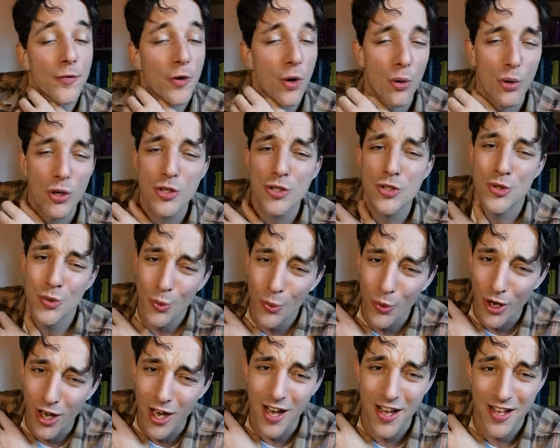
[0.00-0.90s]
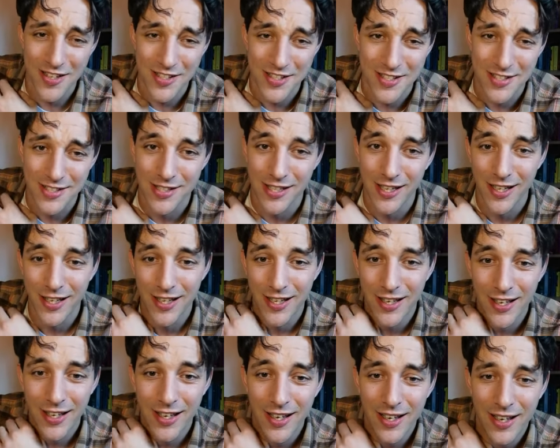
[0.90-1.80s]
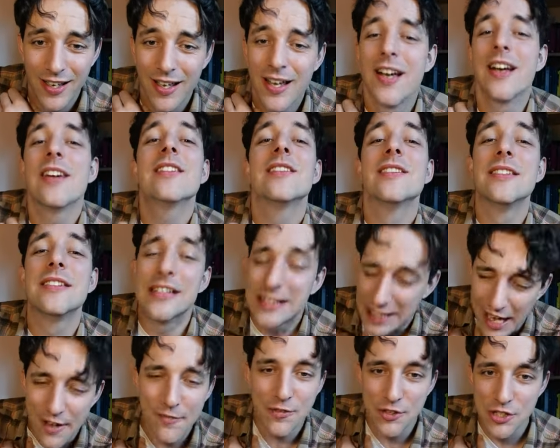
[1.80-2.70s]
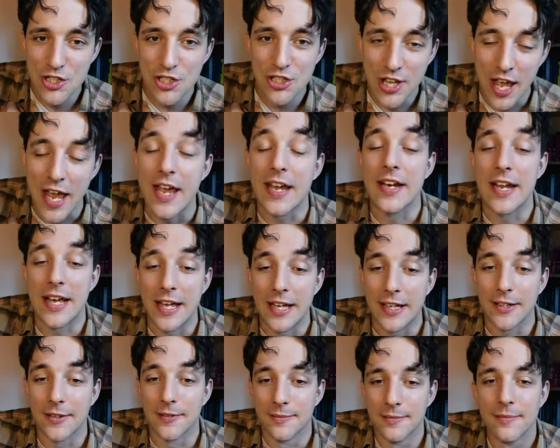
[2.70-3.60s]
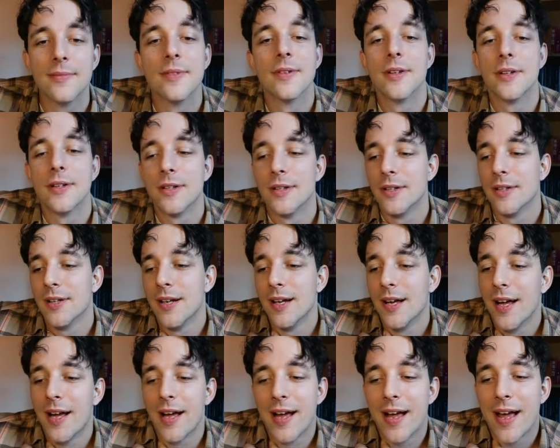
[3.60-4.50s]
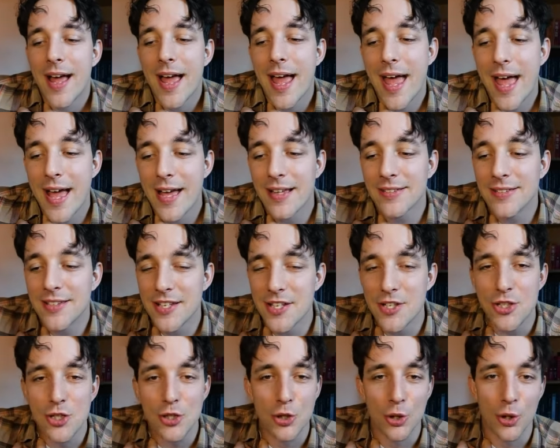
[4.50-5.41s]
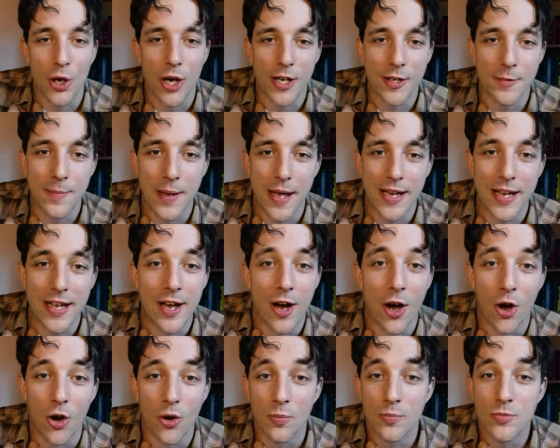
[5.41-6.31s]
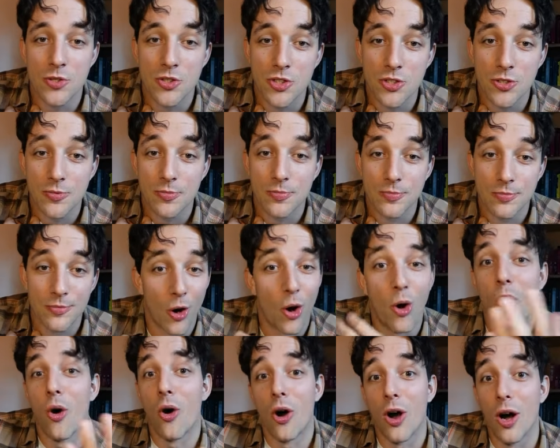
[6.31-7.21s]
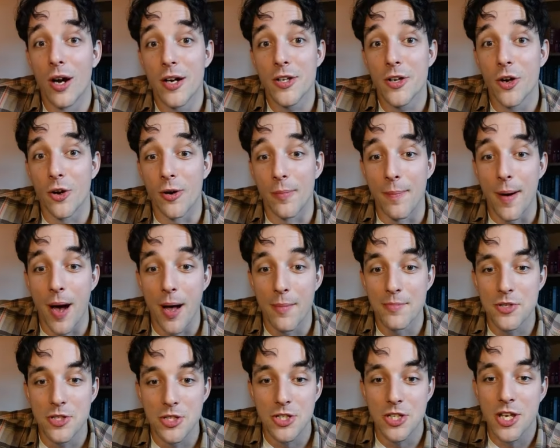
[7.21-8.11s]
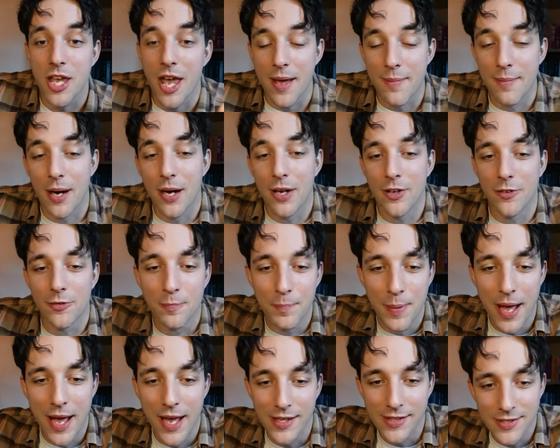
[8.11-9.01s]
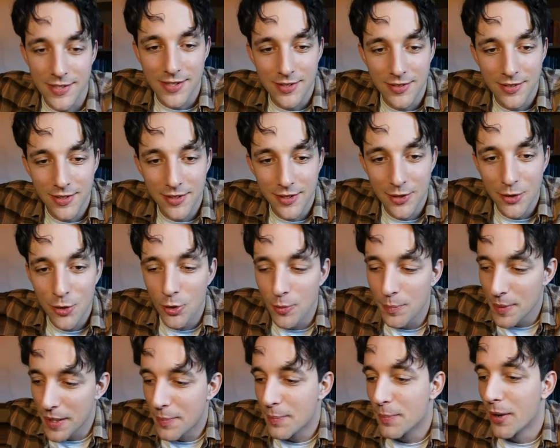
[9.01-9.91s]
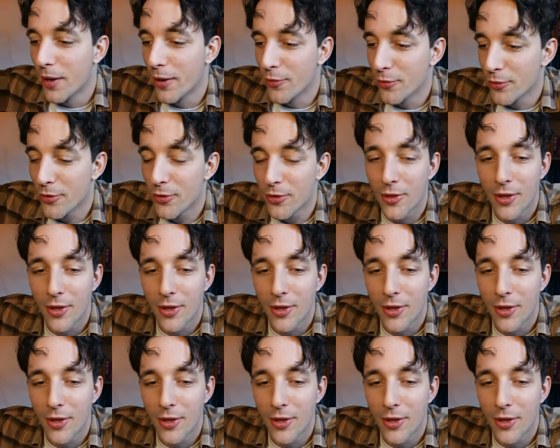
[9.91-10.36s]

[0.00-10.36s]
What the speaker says: course, was devastating and destroyed many homes. Or your mom just came out of bed. Could be both.